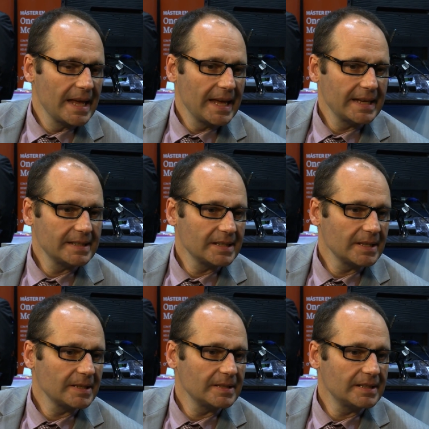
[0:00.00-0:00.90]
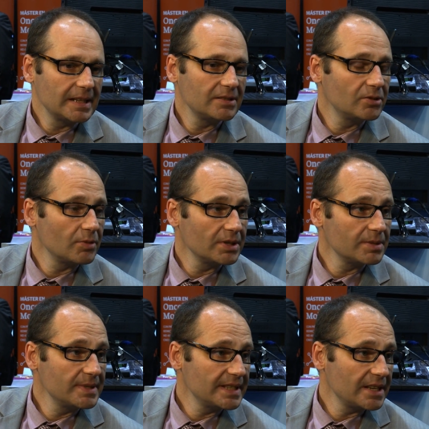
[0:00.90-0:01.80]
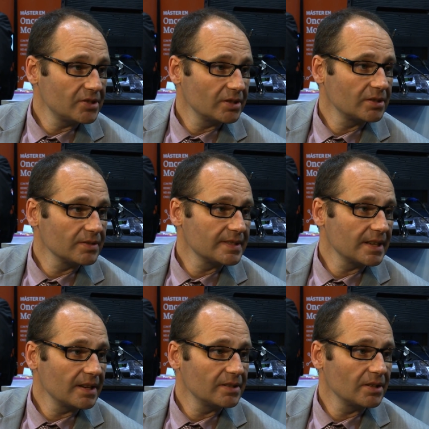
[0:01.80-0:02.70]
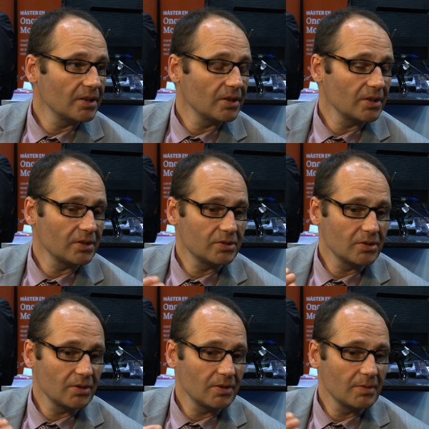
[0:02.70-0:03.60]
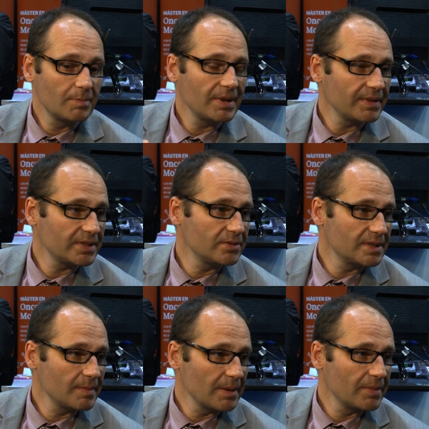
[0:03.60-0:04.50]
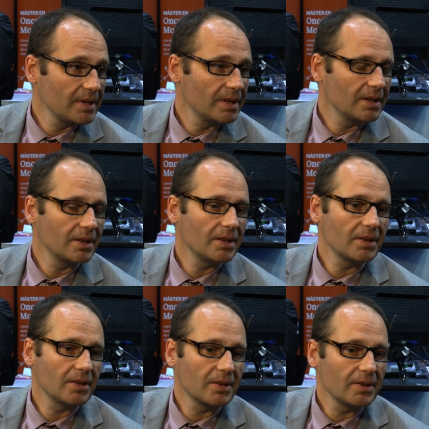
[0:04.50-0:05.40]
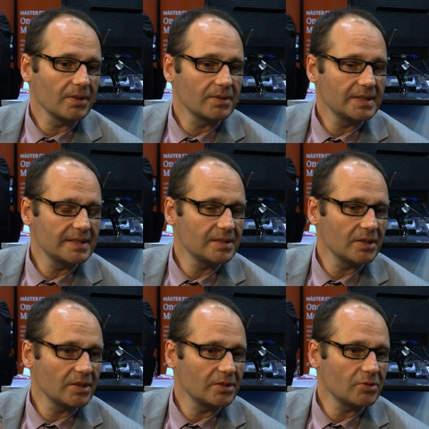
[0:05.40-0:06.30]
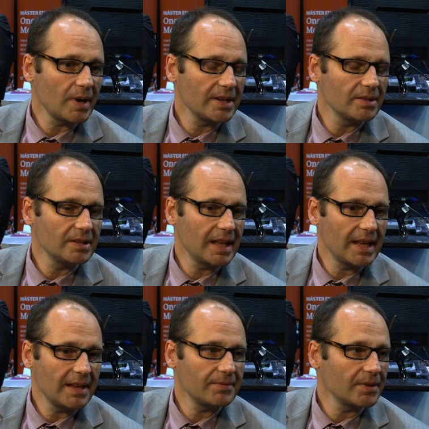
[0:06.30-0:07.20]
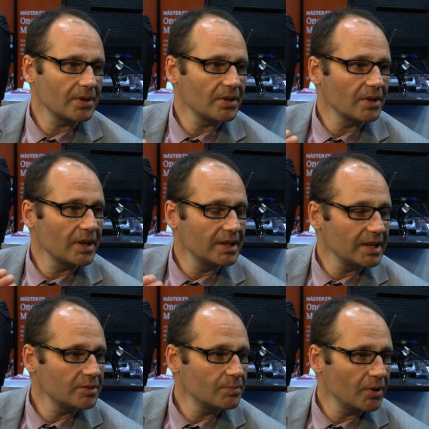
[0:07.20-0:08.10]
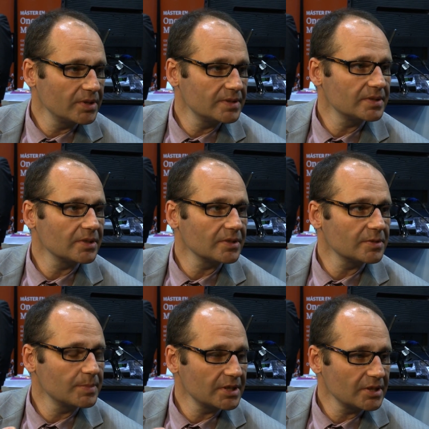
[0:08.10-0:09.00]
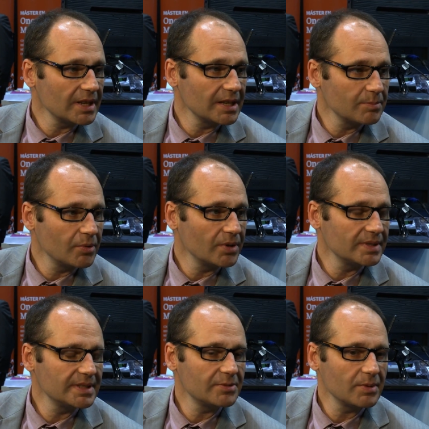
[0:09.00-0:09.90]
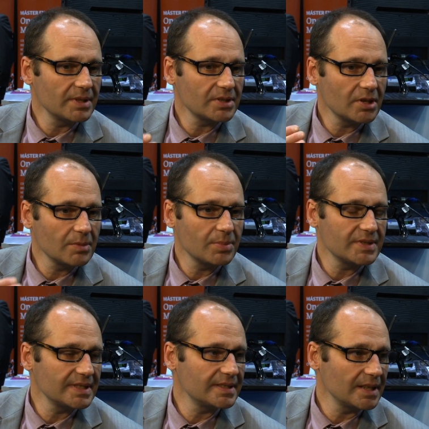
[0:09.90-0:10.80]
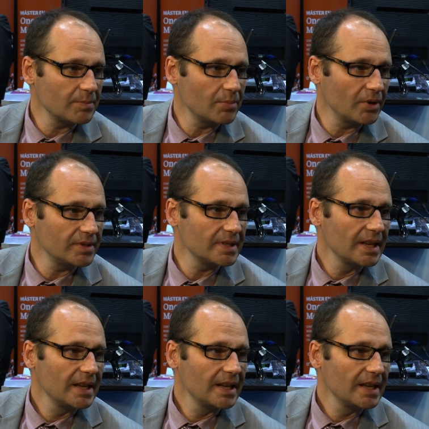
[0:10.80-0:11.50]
And then the randomization concerned the Bevacizumab. This trial have an endpoint, a special endpoint. It was a composite endpoint.